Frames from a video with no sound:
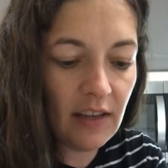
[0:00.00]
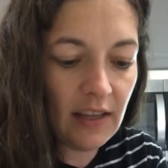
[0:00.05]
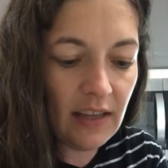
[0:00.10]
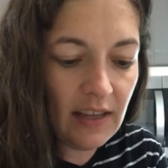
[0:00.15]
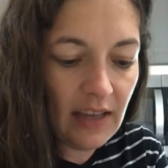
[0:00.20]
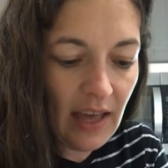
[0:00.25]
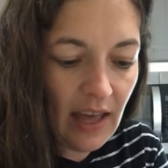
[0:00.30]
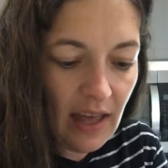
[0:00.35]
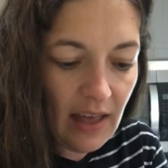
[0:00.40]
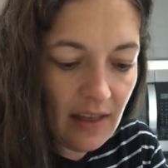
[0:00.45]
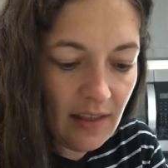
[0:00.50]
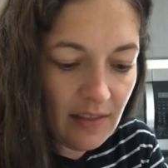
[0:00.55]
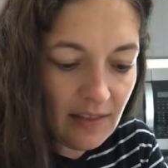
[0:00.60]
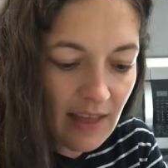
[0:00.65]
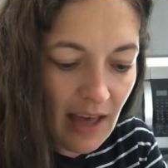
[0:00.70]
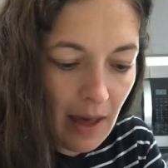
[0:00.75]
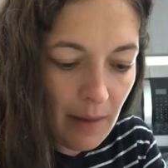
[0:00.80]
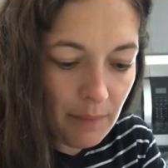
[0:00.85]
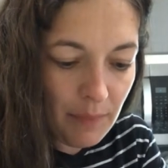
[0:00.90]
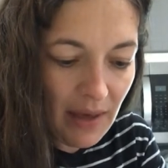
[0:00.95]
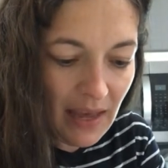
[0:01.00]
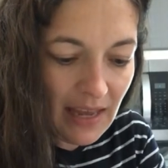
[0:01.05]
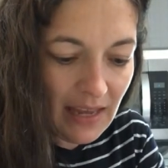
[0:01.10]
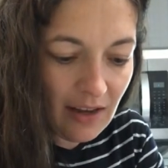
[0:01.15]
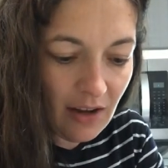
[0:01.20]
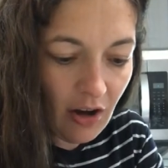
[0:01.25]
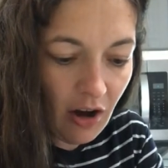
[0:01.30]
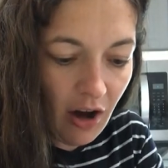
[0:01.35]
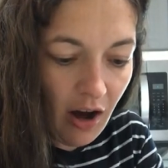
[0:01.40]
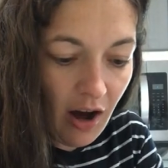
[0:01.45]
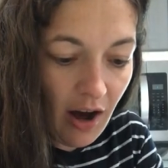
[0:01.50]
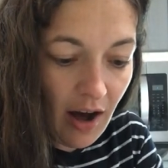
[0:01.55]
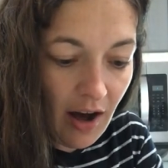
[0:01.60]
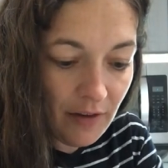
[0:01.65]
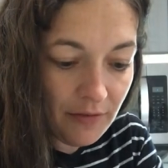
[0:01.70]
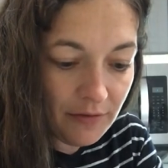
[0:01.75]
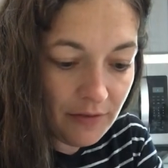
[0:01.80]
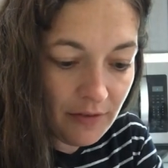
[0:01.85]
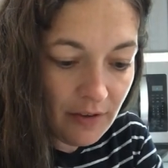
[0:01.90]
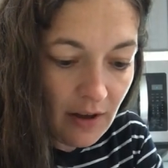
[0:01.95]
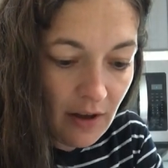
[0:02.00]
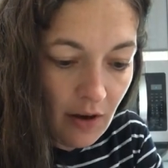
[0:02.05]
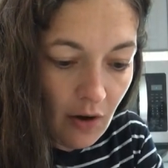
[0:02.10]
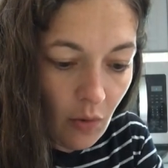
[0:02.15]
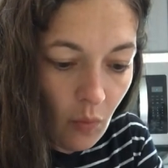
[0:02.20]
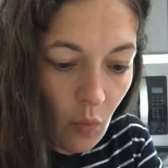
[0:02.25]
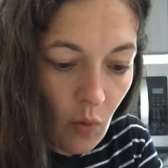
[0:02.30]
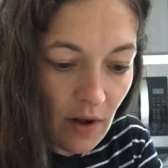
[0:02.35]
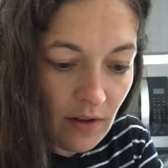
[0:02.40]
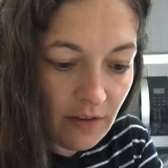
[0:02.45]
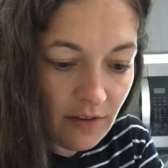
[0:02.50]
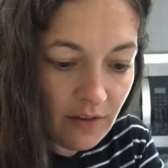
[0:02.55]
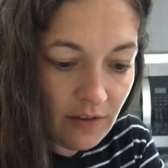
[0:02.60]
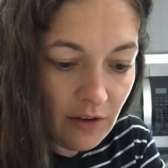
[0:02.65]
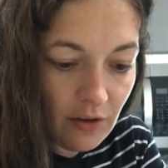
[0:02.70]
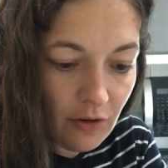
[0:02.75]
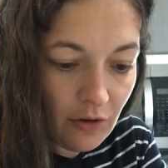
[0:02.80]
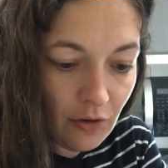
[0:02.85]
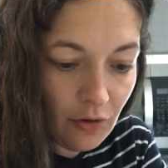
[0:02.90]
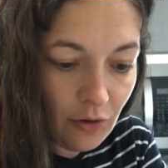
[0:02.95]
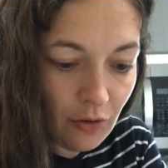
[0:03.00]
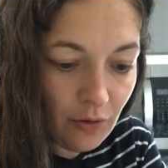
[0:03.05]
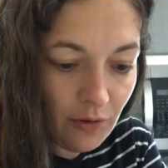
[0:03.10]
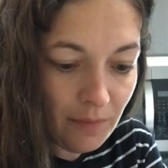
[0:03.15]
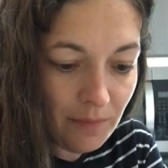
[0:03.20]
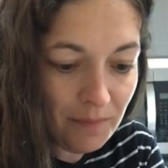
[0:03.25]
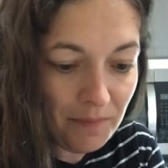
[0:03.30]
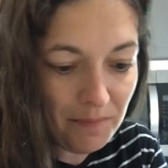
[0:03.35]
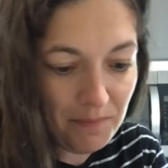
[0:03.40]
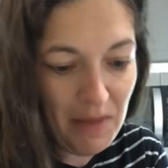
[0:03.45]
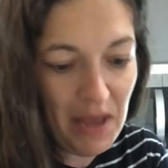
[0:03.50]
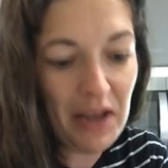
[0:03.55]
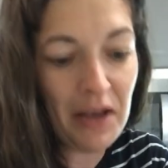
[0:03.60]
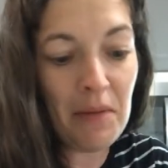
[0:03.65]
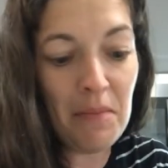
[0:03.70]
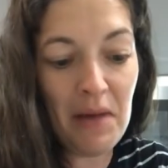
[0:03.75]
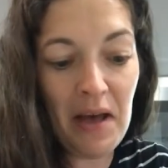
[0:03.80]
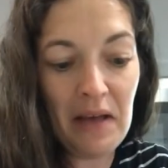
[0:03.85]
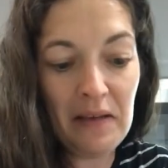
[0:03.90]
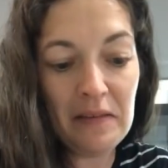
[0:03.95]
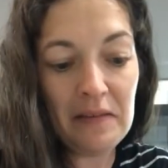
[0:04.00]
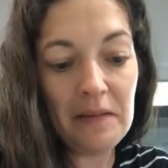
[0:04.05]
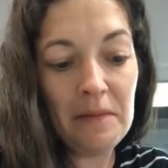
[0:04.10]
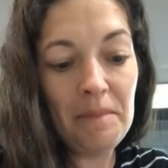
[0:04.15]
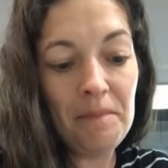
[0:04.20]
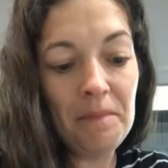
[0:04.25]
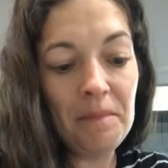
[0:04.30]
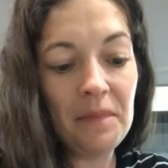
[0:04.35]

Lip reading: get that paint off once you make a mess.